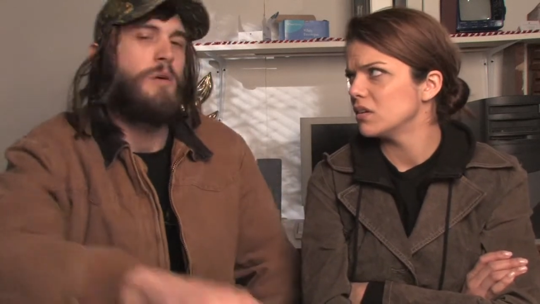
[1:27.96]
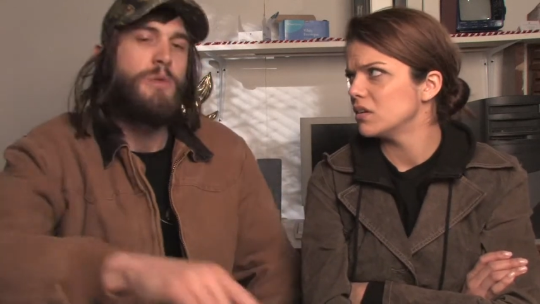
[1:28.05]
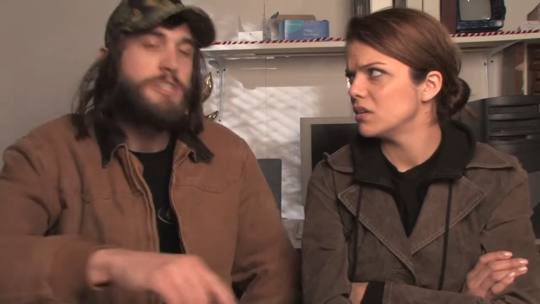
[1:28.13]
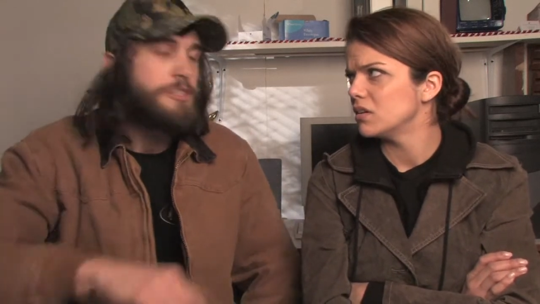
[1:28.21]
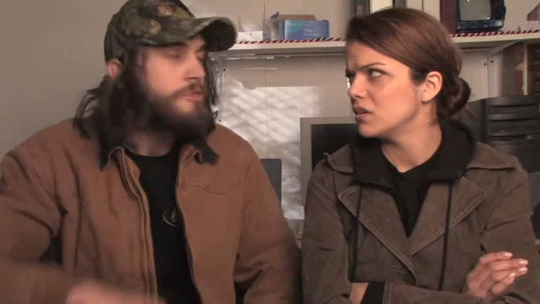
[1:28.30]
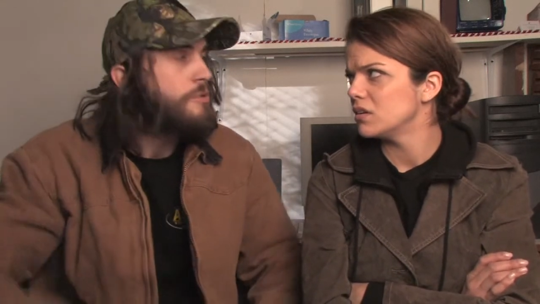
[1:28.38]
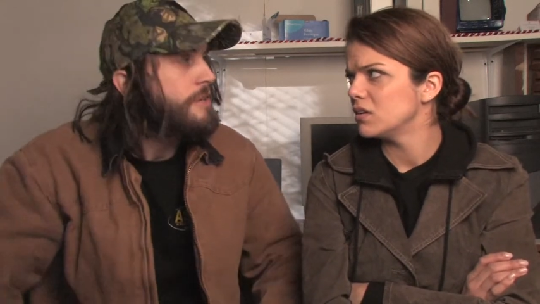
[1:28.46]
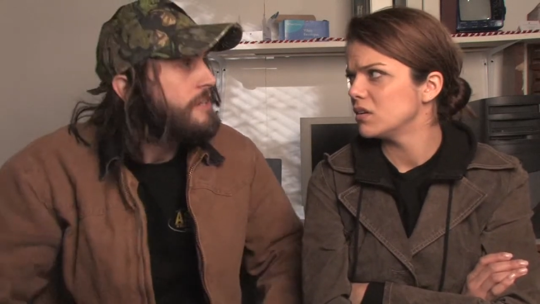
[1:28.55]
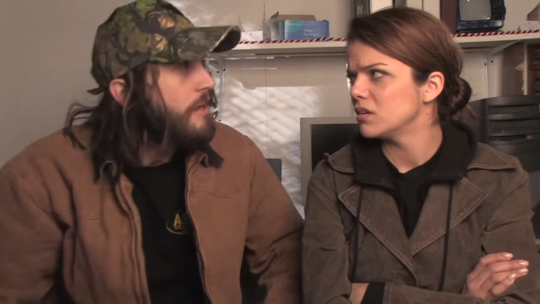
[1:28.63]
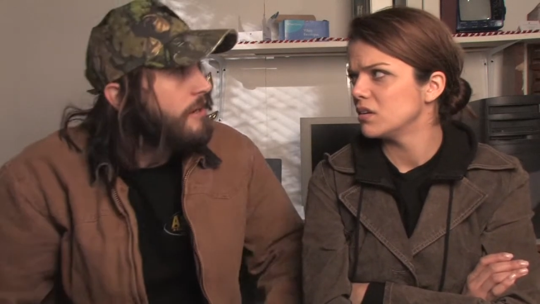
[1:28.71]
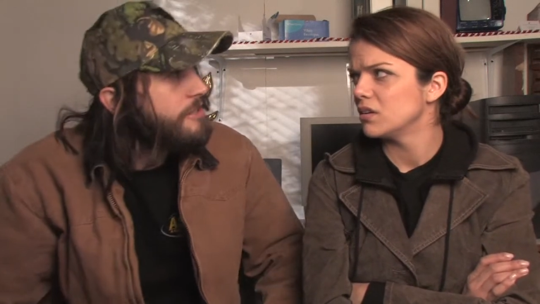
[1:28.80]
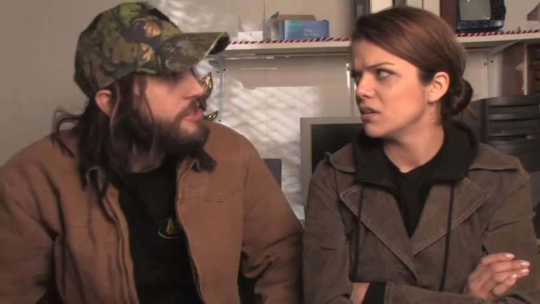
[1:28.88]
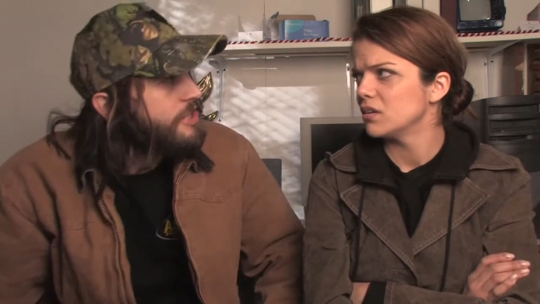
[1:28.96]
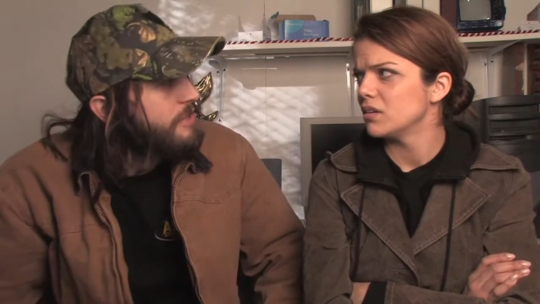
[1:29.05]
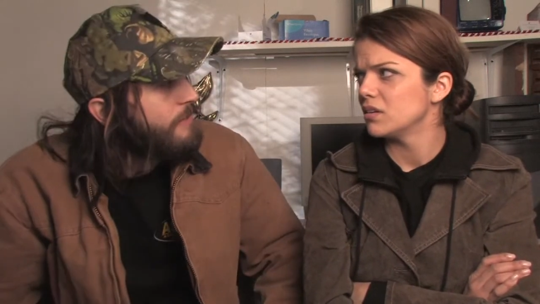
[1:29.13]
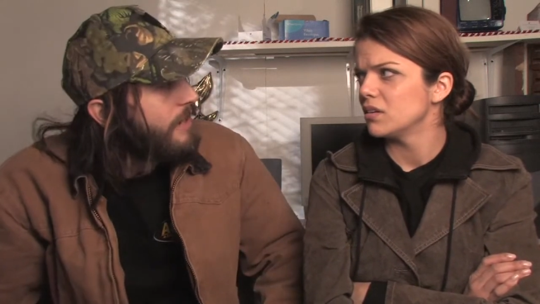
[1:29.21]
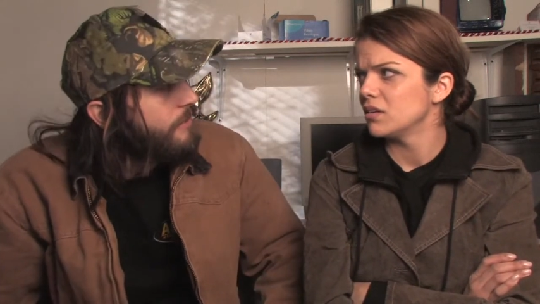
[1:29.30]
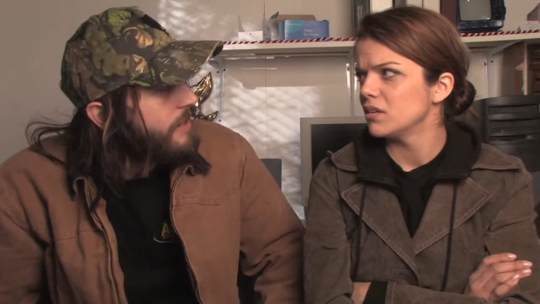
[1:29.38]
Speaker 1: wish you'd quit talking shit
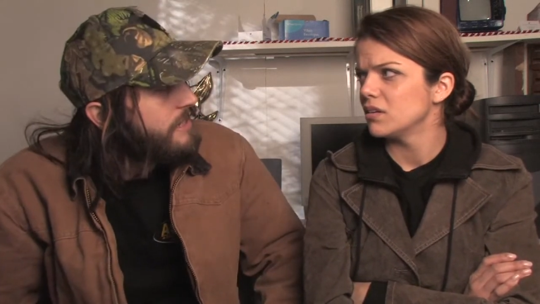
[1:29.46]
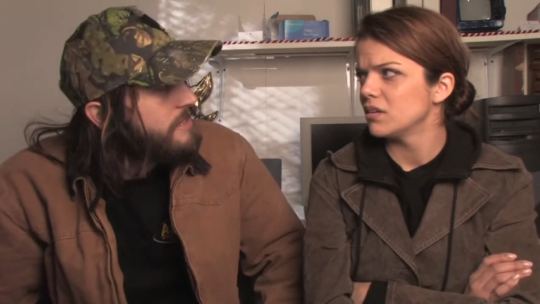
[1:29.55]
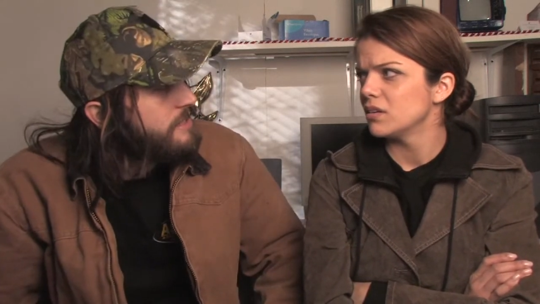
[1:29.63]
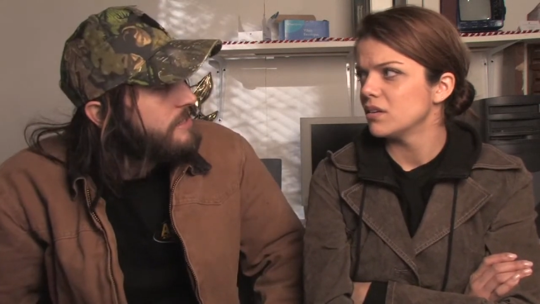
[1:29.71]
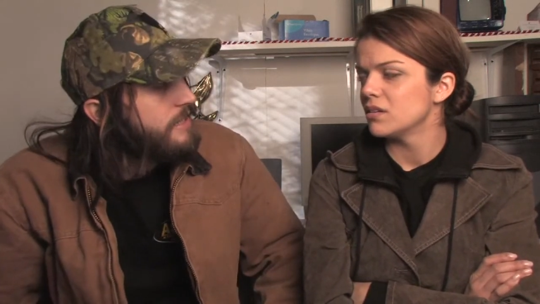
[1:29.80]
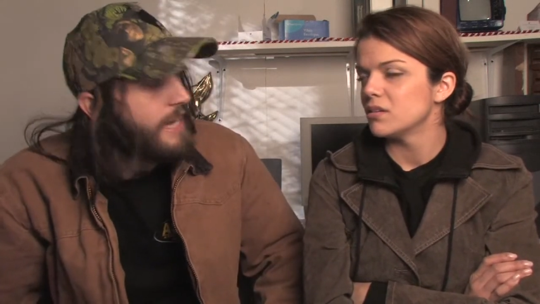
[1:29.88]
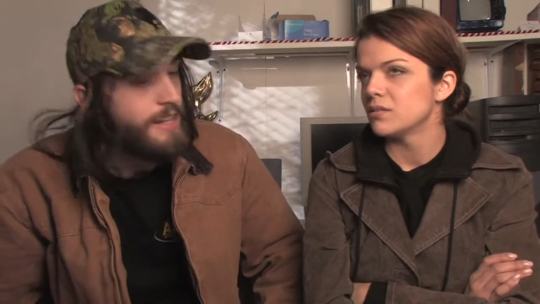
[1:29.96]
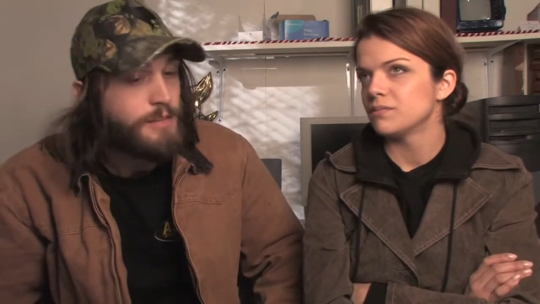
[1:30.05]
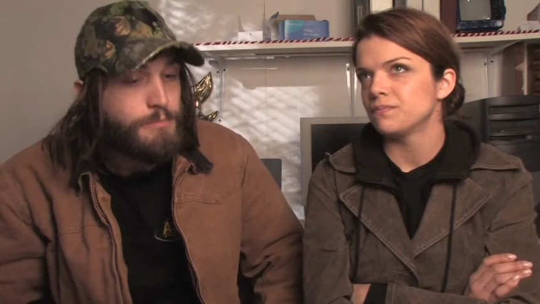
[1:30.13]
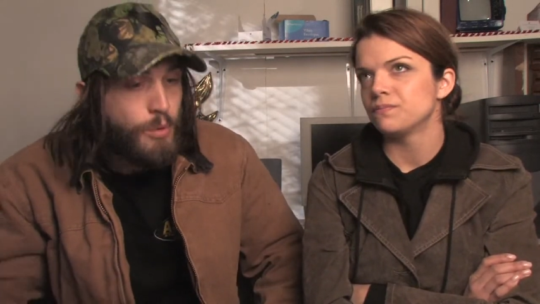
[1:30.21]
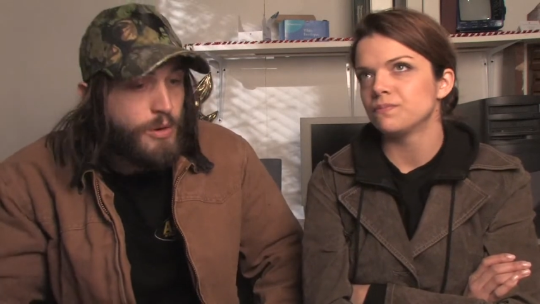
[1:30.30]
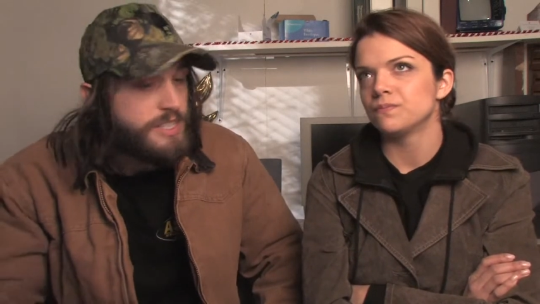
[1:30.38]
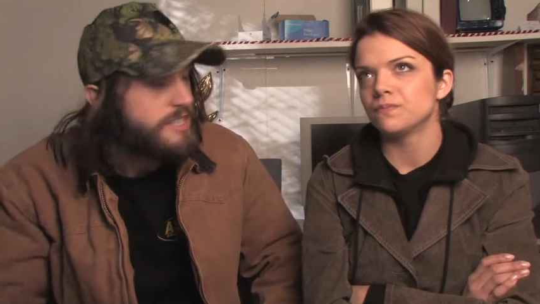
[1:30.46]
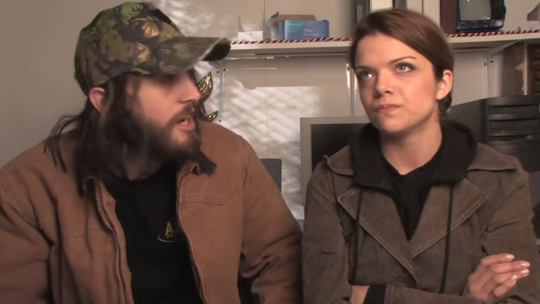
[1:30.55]
about wrestling. Now, them boys and